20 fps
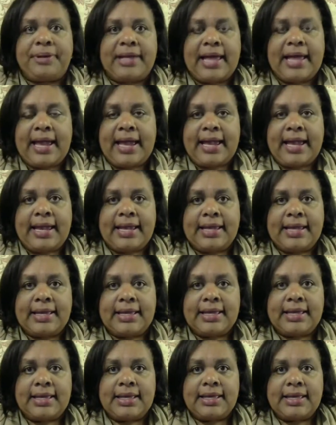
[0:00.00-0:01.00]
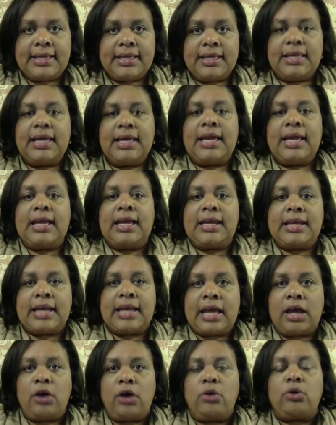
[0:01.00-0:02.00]
and play,
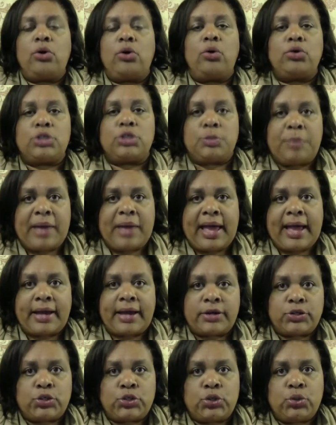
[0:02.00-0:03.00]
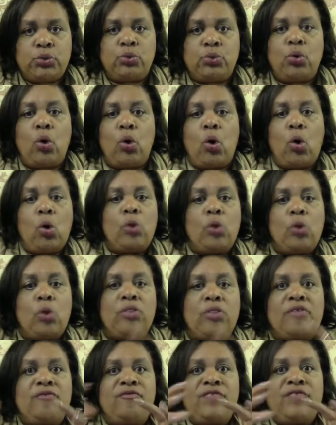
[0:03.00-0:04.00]
it now goes back to
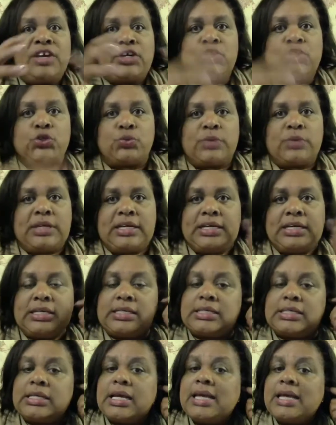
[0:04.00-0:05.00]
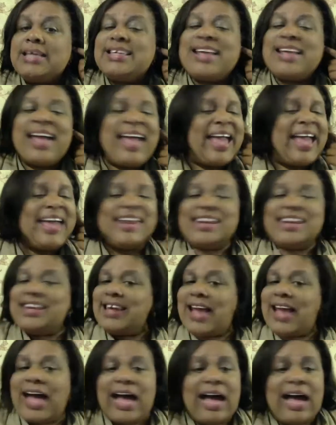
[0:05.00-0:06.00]
all the victories
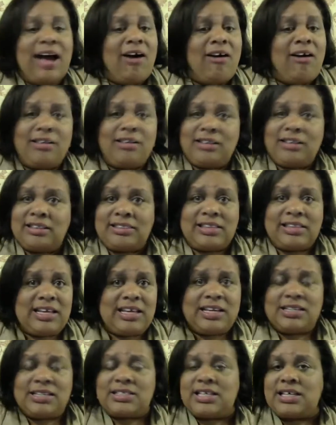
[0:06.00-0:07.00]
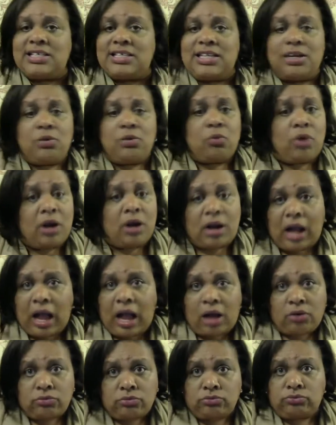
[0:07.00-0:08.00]
and not all the things that didn't work
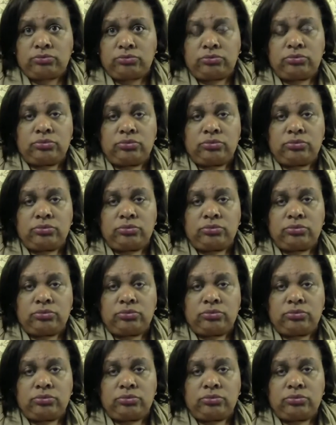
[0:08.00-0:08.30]
out.